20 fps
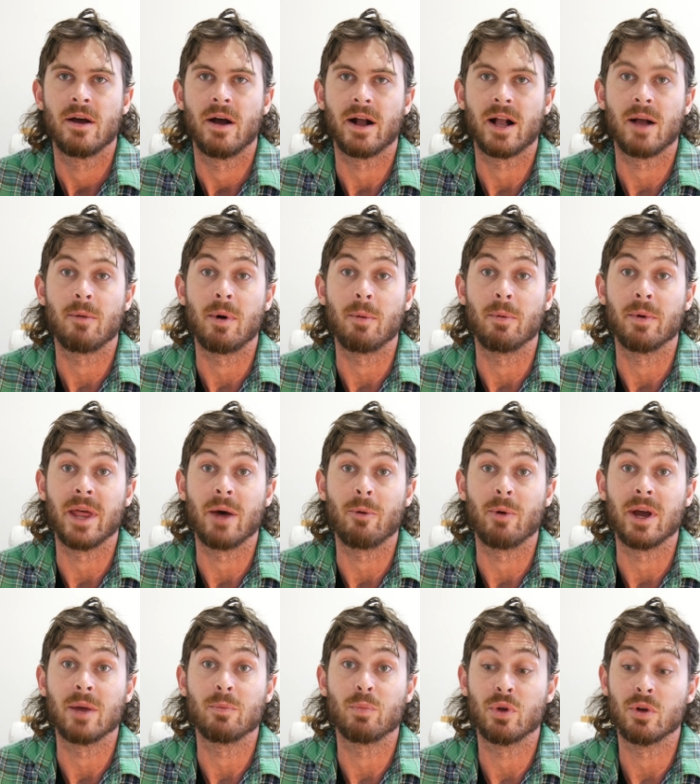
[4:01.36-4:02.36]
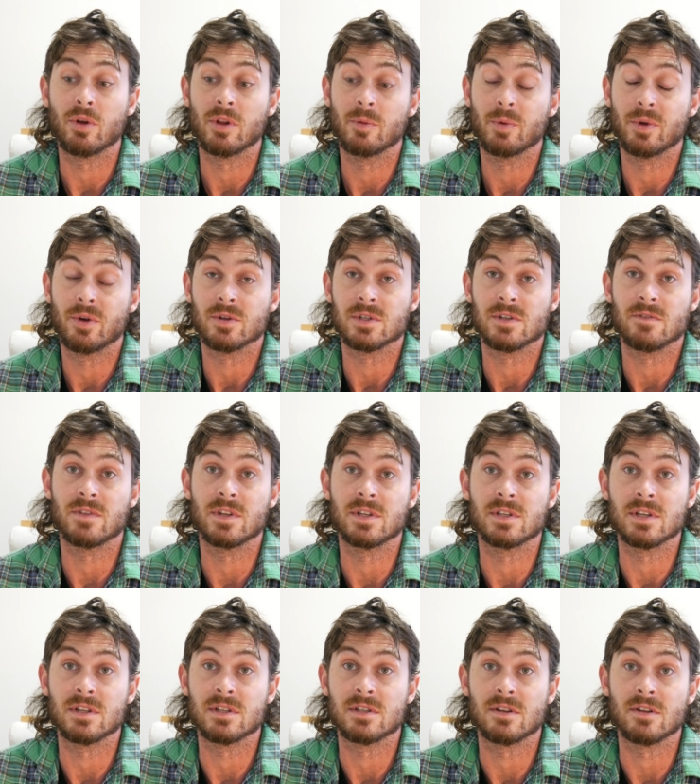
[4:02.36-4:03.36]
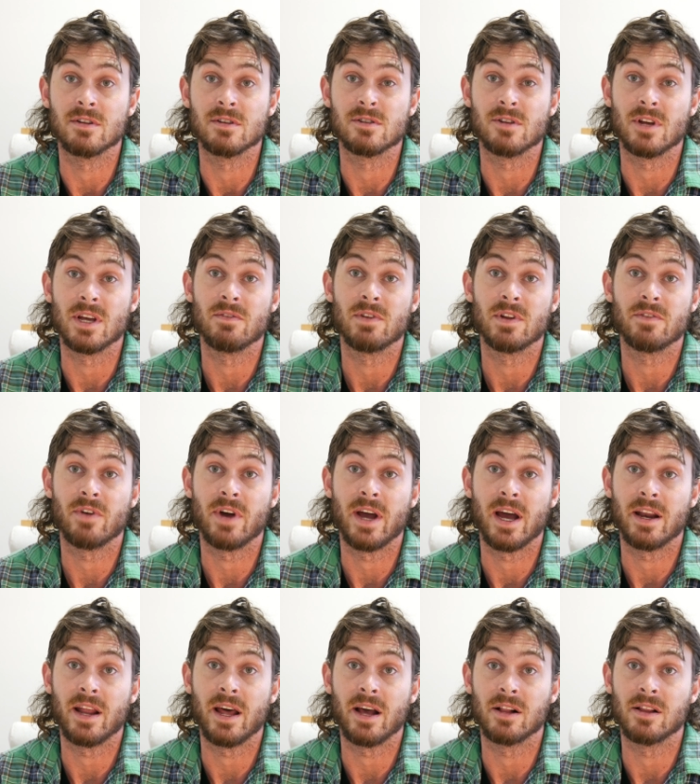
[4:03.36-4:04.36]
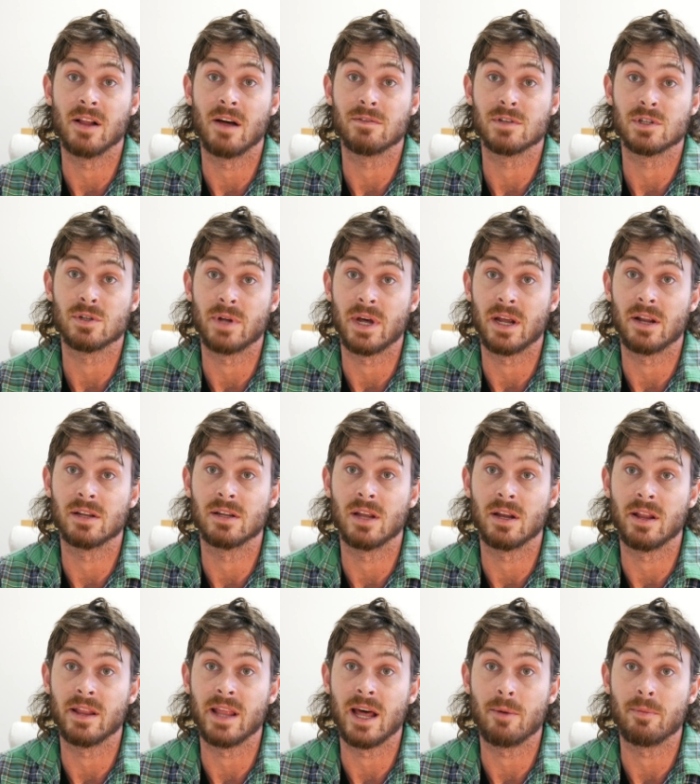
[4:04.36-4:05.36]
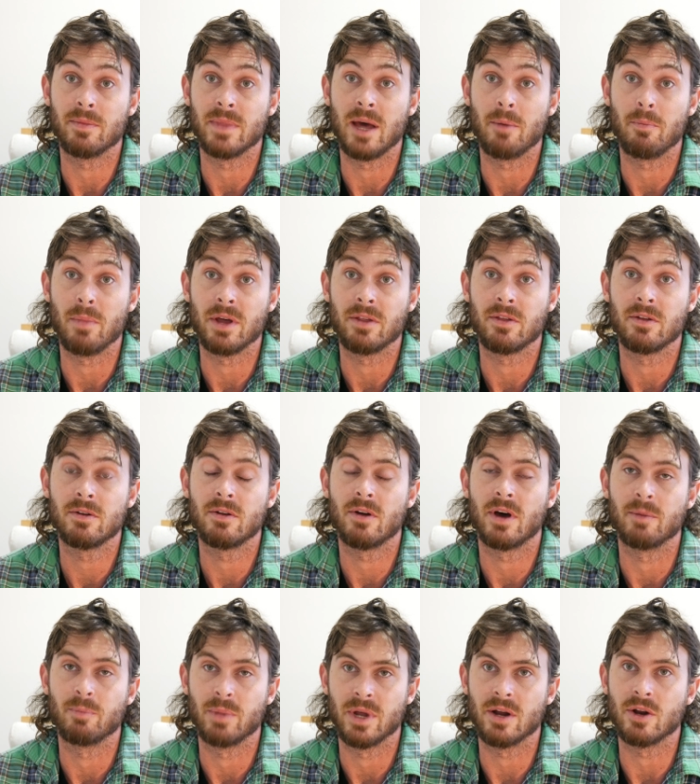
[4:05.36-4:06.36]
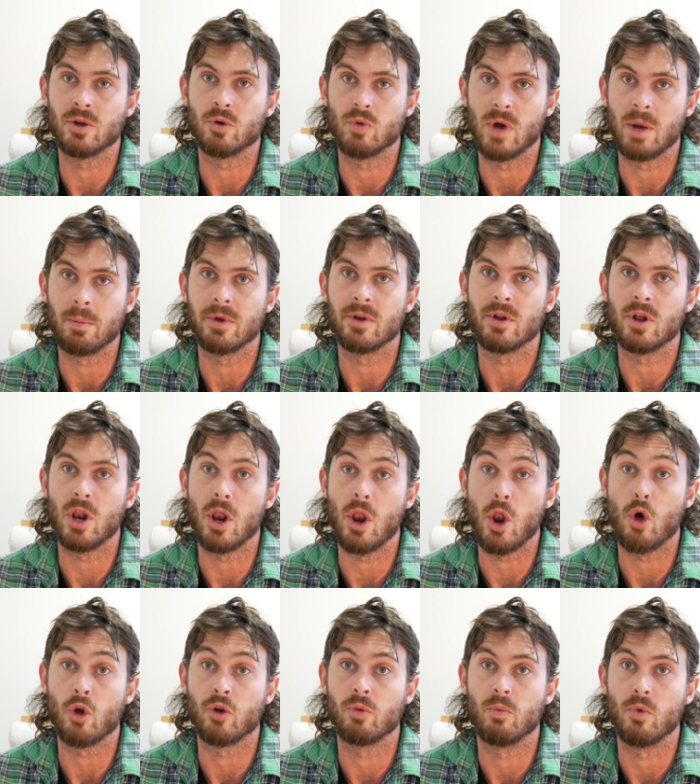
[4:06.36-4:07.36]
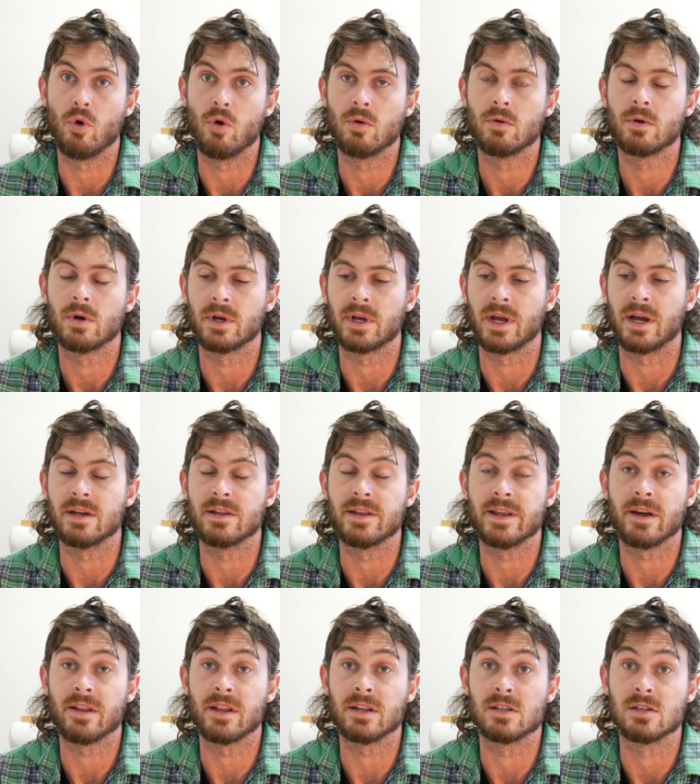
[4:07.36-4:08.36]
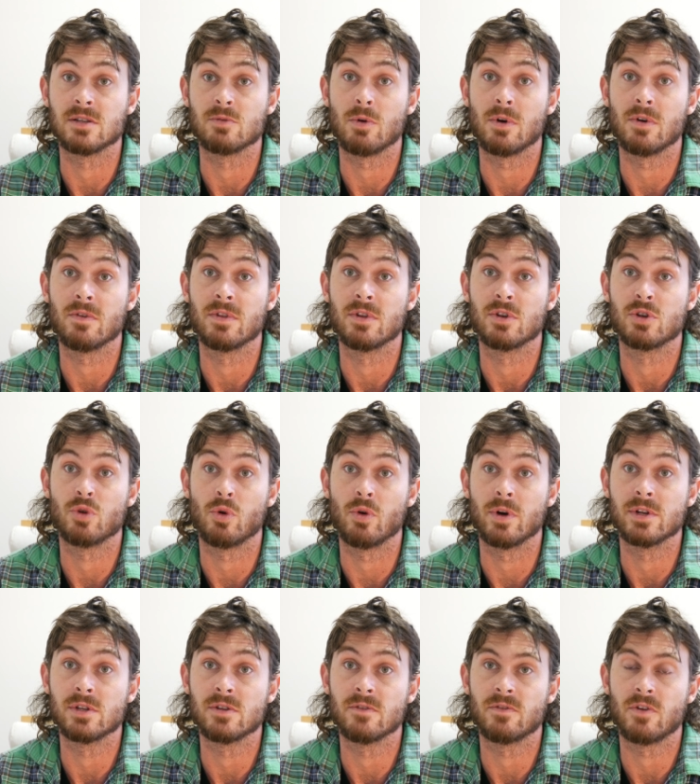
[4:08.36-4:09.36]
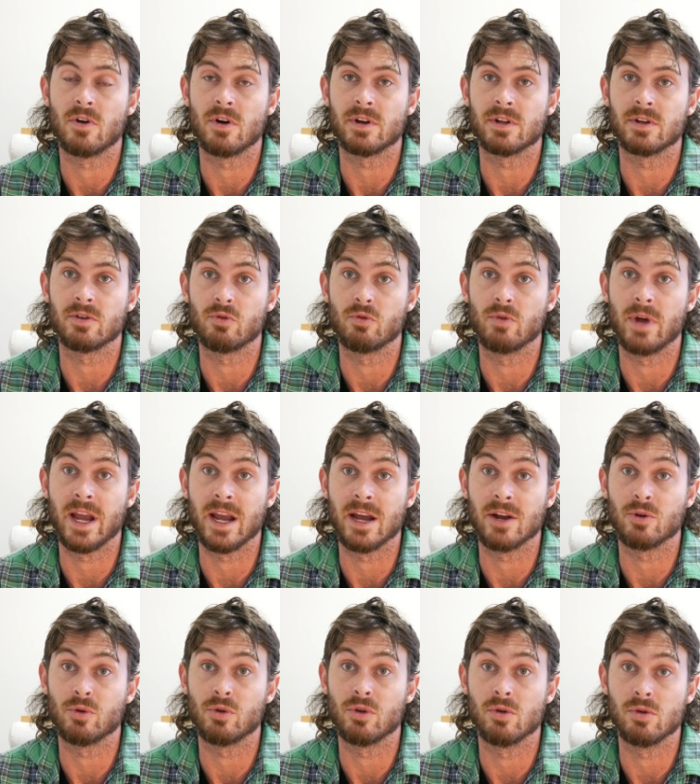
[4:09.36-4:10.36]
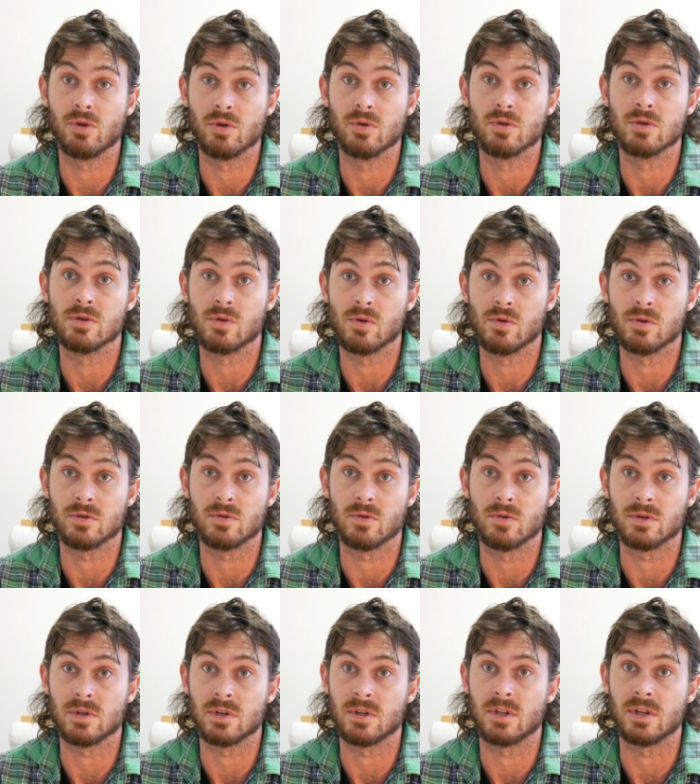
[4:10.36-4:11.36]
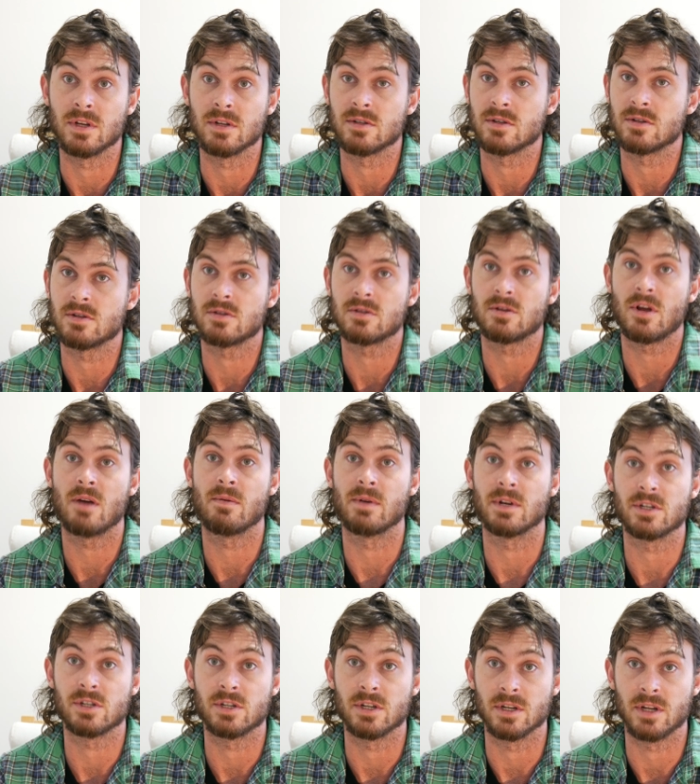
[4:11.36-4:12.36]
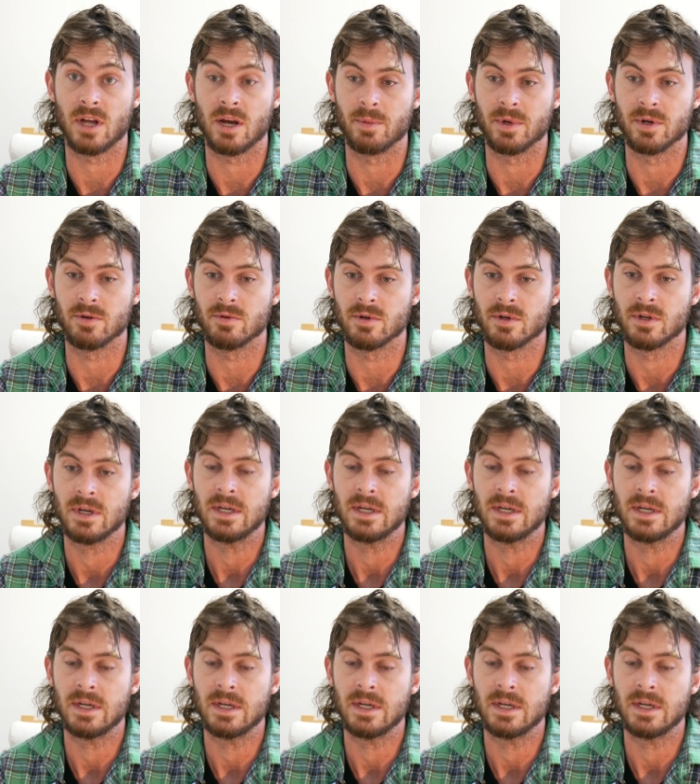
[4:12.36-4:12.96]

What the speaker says: come up with that way purely because of this incident. So even if I had gloves and I had done it that method, I'd be able to grab it a lot more. Okay, now that's as well as the choice of kind of handle you use, all sorts of things. So much shit come into it.